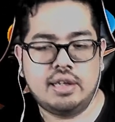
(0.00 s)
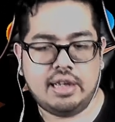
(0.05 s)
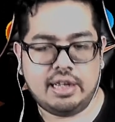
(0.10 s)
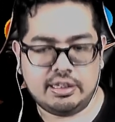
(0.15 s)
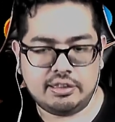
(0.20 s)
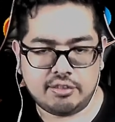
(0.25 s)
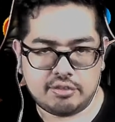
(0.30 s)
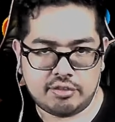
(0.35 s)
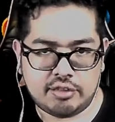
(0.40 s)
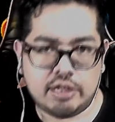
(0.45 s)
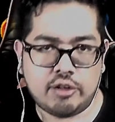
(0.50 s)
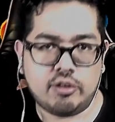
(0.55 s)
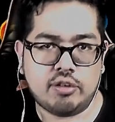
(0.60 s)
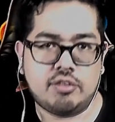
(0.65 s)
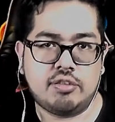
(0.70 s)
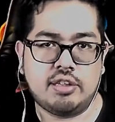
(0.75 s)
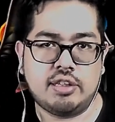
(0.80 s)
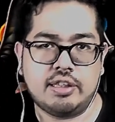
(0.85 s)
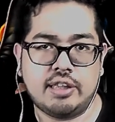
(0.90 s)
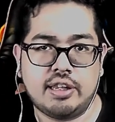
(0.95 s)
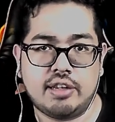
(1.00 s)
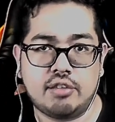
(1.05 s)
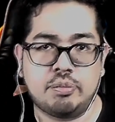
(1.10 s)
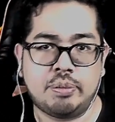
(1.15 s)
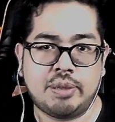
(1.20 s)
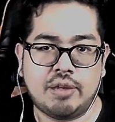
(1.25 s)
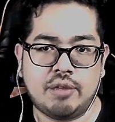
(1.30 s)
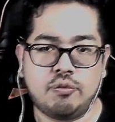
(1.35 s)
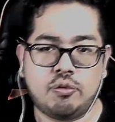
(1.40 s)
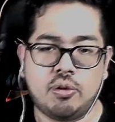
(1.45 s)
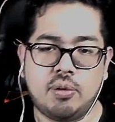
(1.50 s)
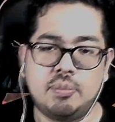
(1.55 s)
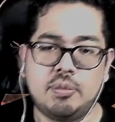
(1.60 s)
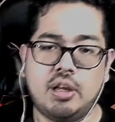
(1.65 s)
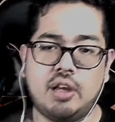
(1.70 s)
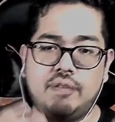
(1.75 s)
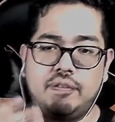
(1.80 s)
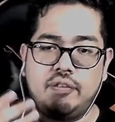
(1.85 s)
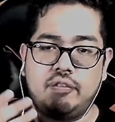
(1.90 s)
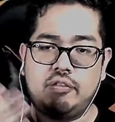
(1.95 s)
And the secrecy that is being formed
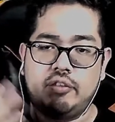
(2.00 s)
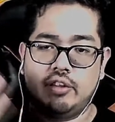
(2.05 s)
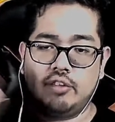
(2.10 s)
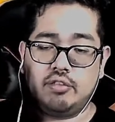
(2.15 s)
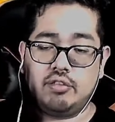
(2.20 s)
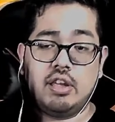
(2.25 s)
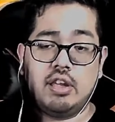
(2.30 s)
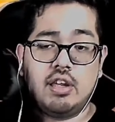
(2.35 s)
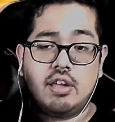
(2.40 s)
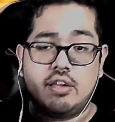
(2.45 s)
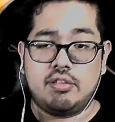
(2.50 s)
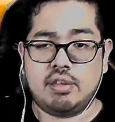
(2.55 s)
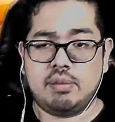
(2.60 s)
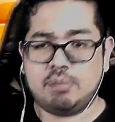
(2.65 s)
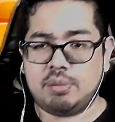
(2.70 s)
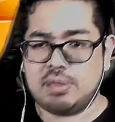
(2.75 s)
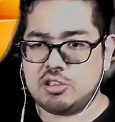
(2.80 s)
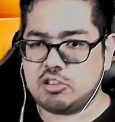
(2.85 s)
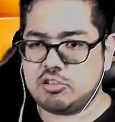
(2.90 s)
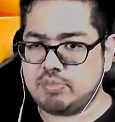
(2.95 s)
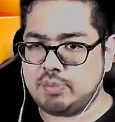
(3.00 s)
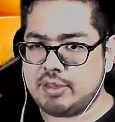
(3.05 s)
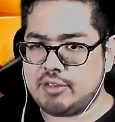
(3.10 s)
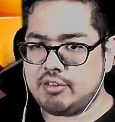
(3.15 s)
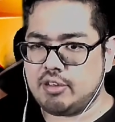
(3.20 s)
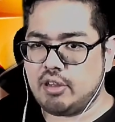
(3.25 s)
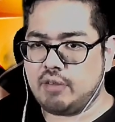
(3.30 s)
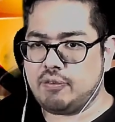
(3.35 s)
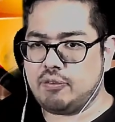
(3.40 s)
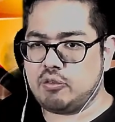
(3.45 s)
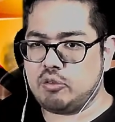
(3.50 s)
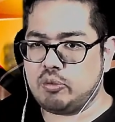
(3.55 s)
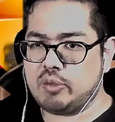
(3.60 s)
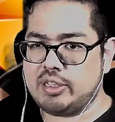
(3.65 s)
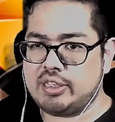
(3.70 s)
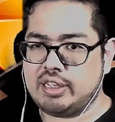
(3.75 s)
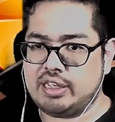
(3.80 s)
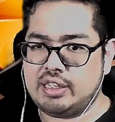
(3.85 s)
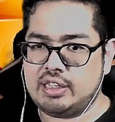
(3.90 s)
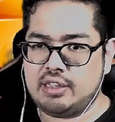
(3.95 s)
off of this, simply just based off of the
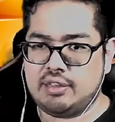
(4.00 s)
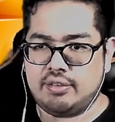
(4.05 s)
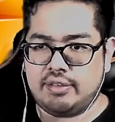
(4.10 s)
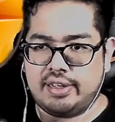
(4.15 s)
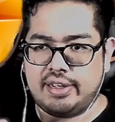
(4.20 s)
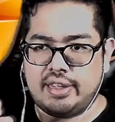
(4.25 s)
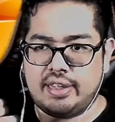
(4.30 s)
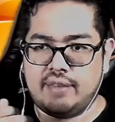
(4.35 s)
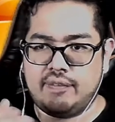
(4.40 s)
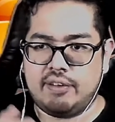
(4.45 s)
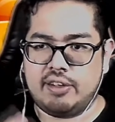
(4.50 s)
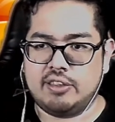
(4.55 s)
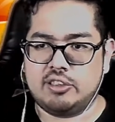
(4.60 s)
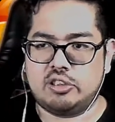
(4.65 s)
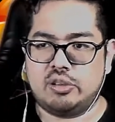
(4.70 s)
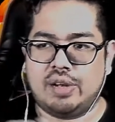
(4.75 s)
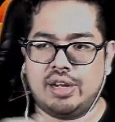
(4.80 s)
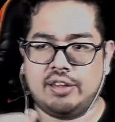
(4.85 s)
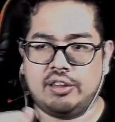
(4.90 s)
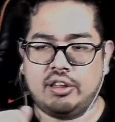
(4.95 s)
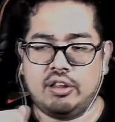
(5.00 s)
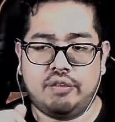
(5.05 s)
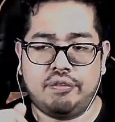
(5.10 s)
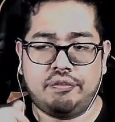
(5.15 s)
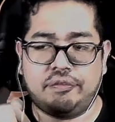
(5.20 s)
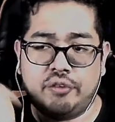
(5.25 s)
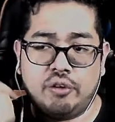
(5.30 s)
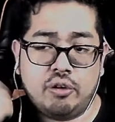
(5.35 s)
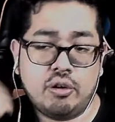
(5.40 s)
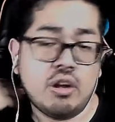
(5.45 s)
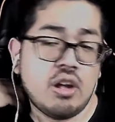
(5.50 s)
way that he's, like, even interacting off of her.